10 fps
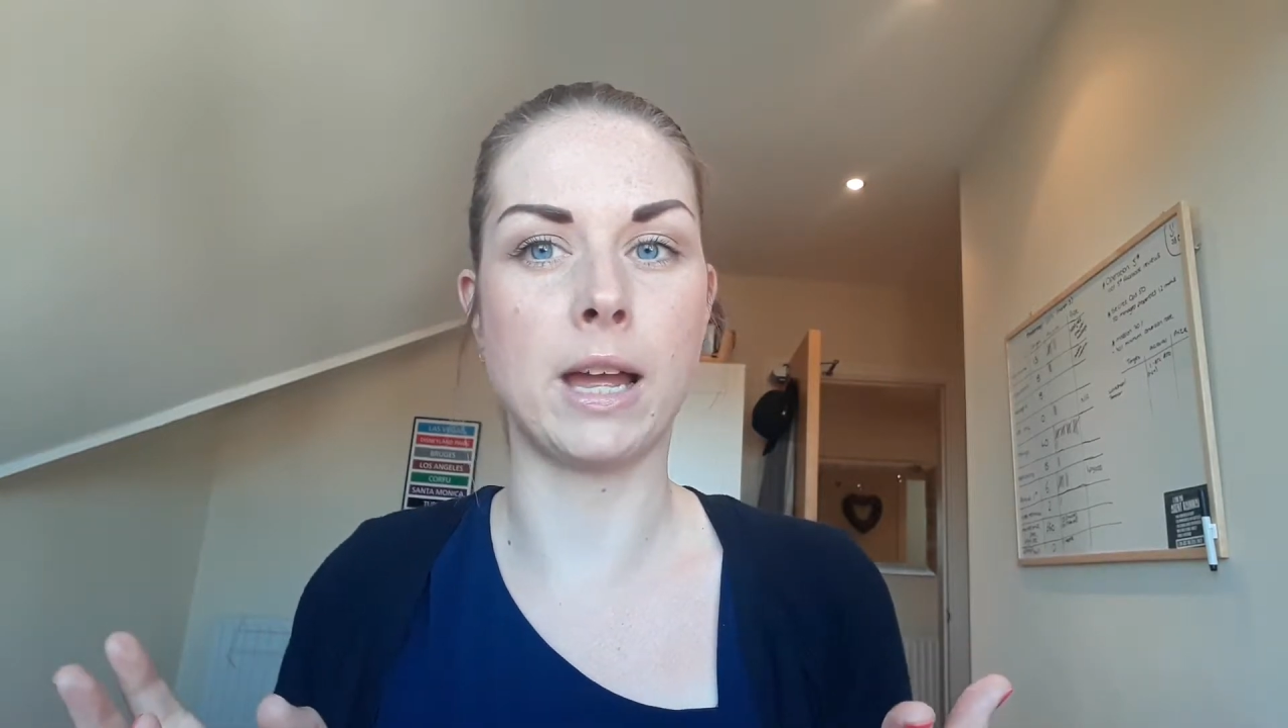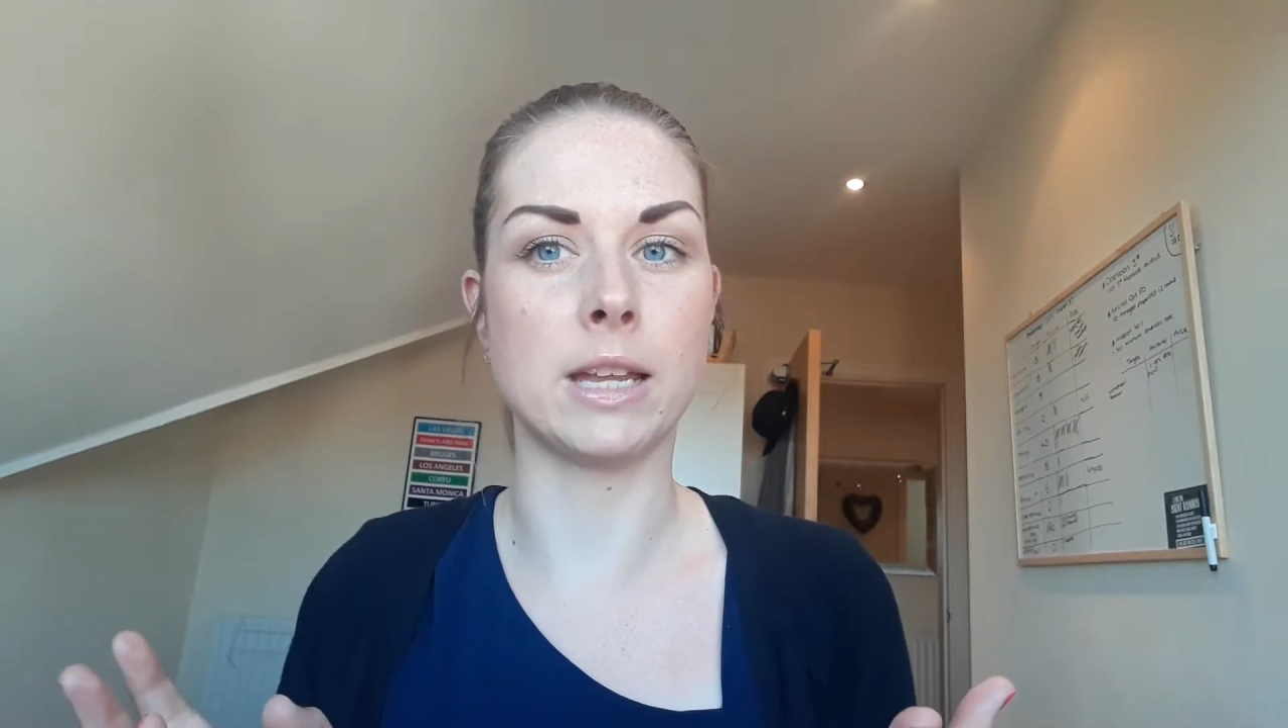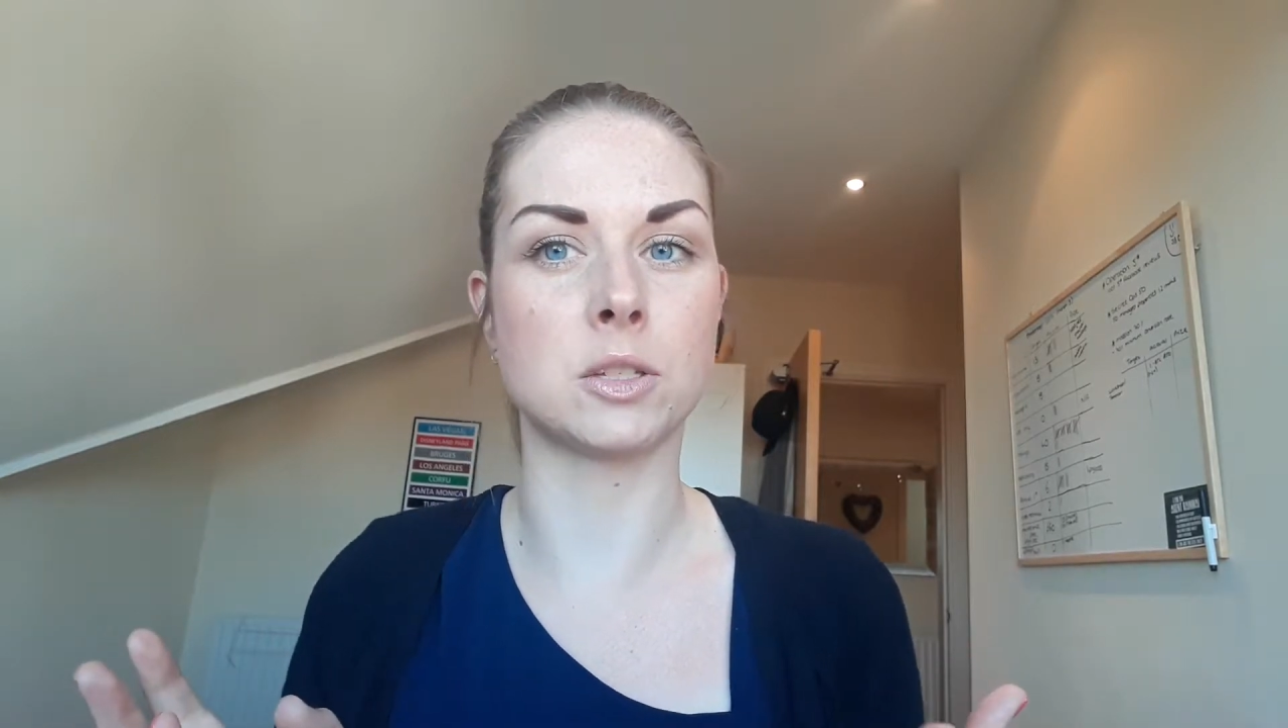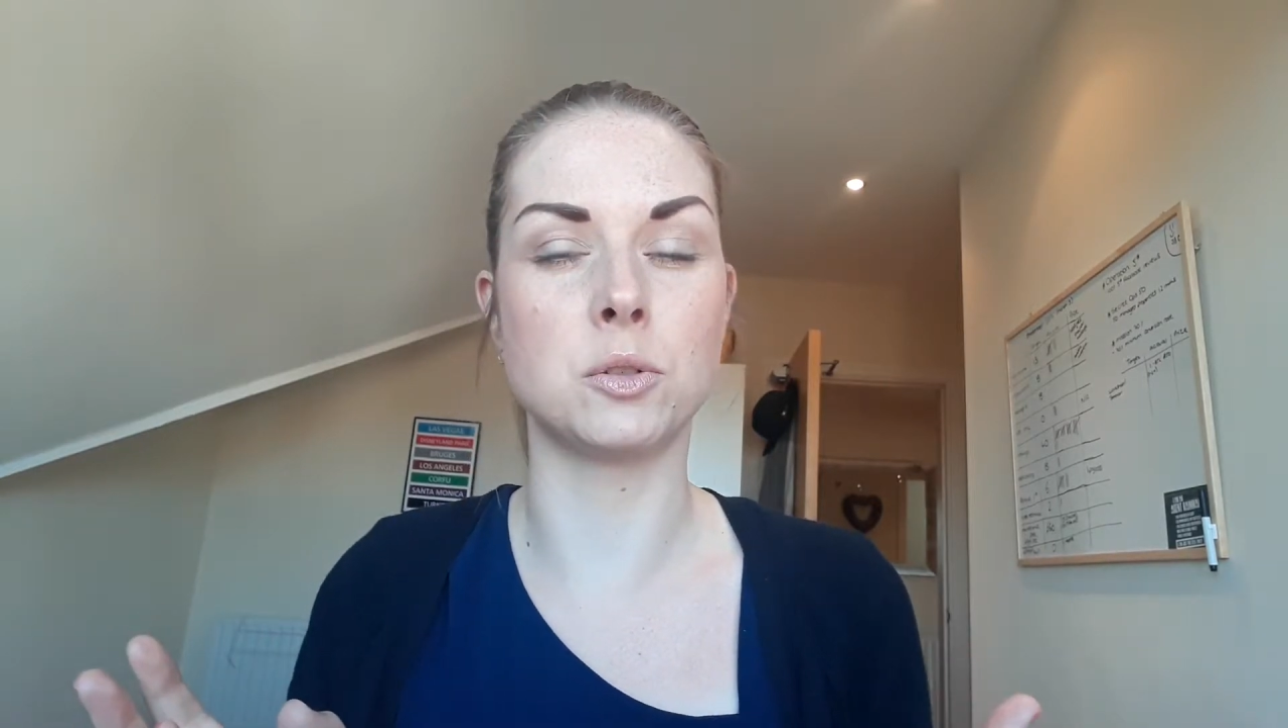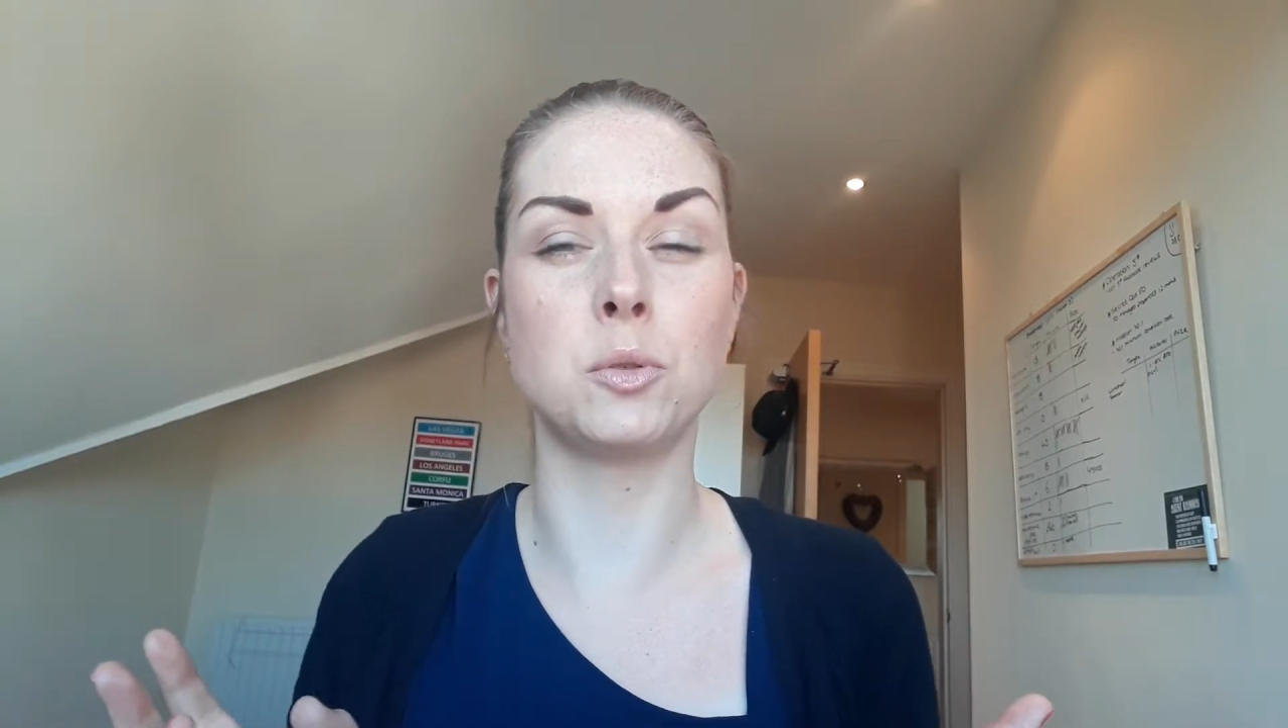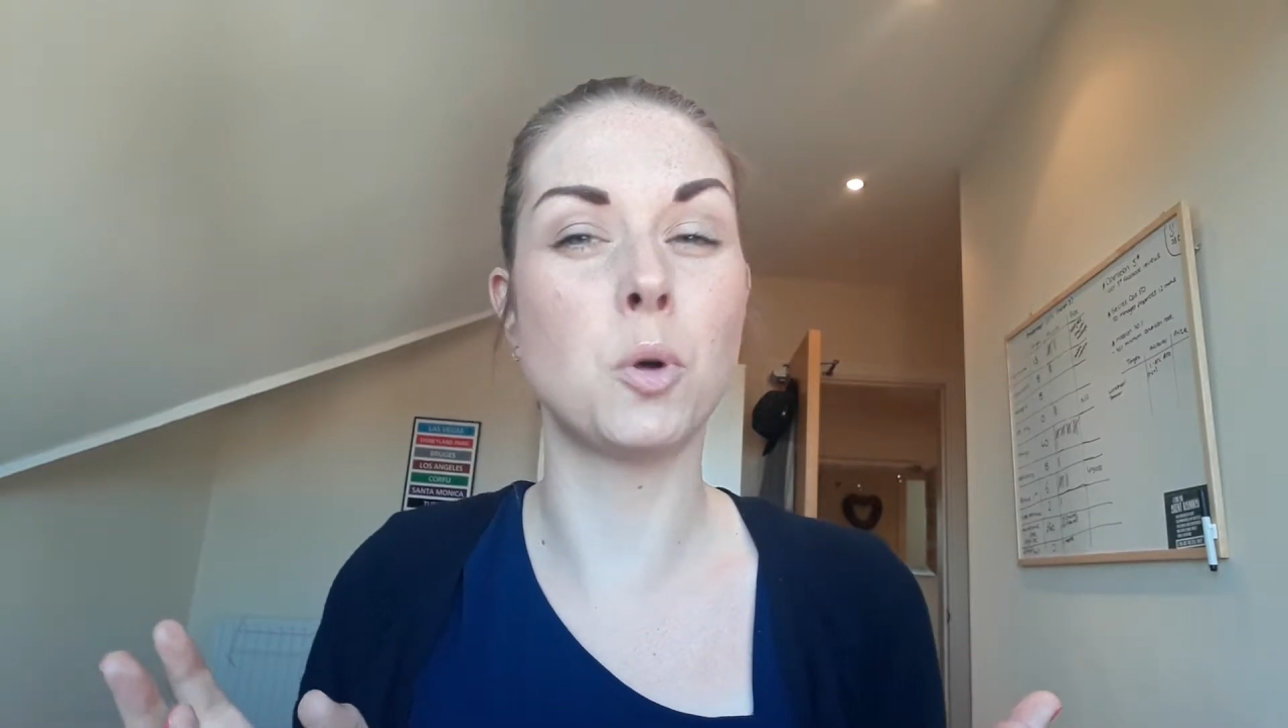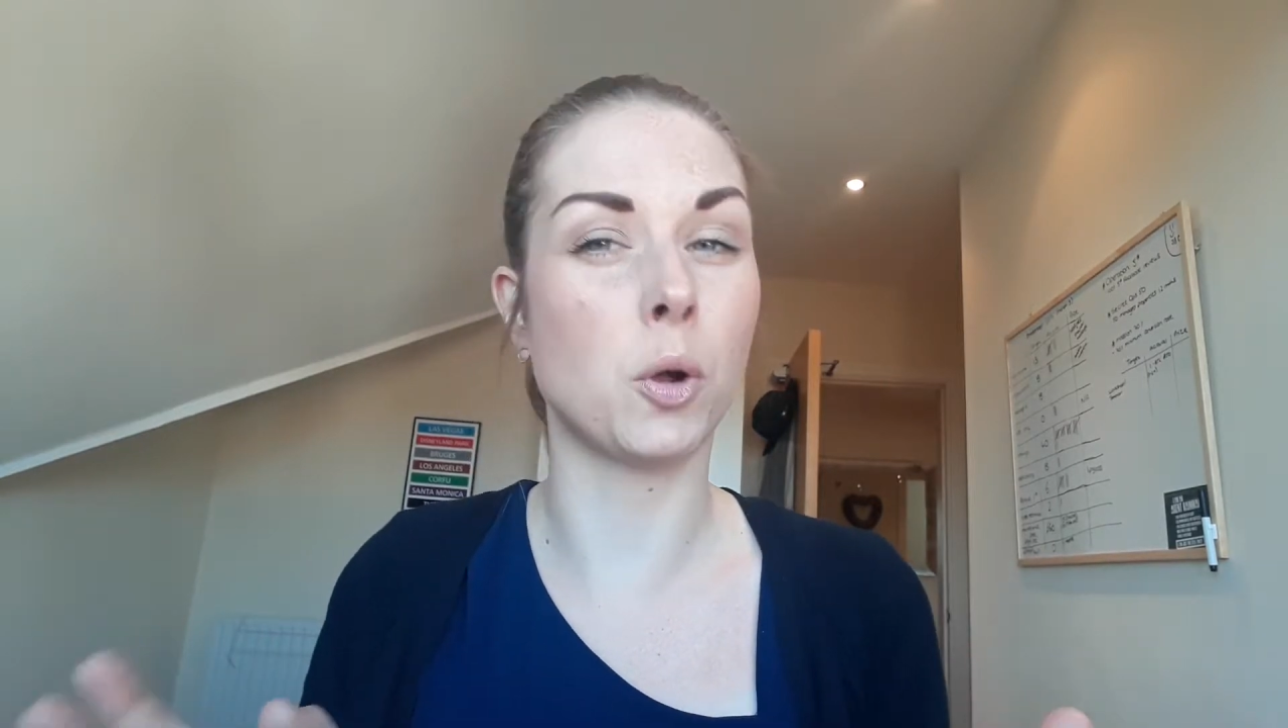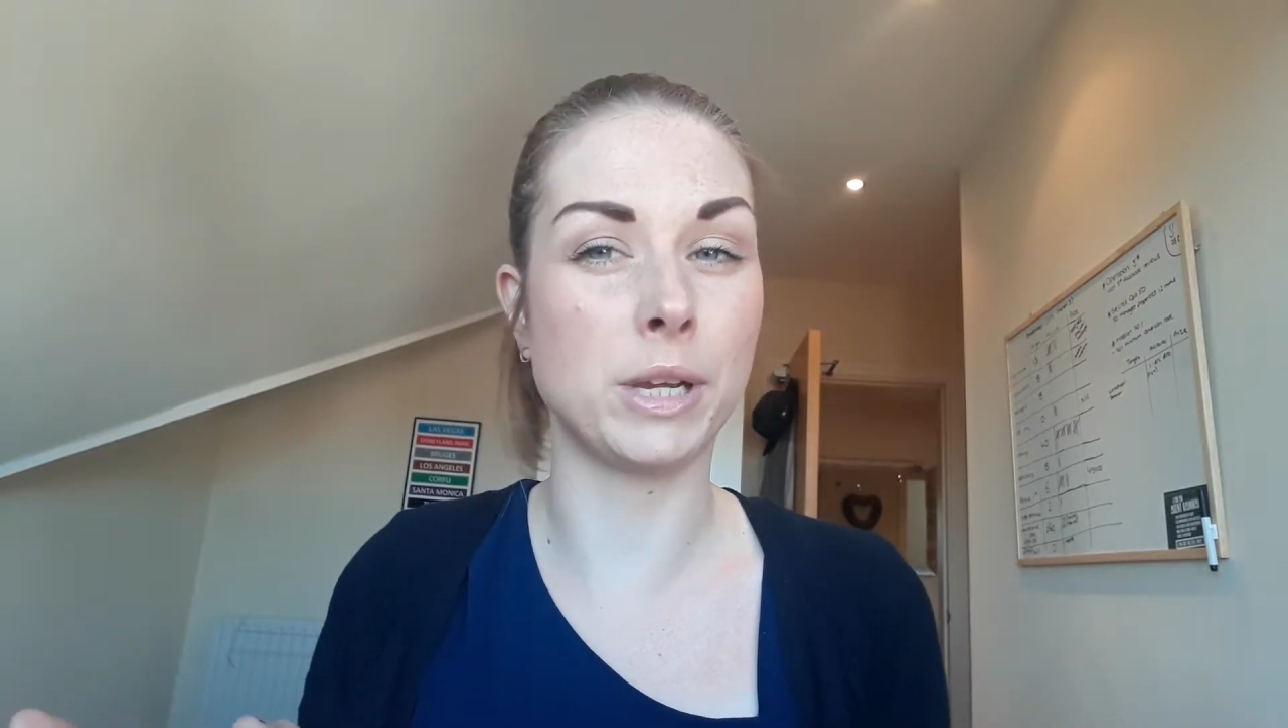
It's not an